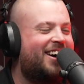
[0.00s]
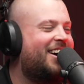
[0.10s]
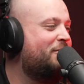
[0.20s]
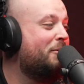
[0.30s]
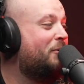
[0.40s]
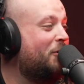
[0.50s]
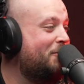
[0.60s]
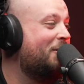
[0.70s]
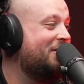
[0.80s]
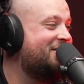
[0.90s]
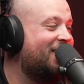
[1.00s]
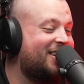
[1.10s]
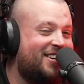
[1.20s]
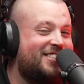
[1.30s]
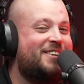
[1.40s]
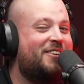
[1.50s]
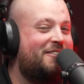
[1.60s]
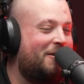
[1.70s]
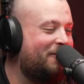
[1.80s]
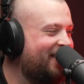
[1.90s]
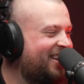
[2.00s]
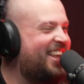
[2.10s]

I'm not employed by West Tigers. I can say whatever I want.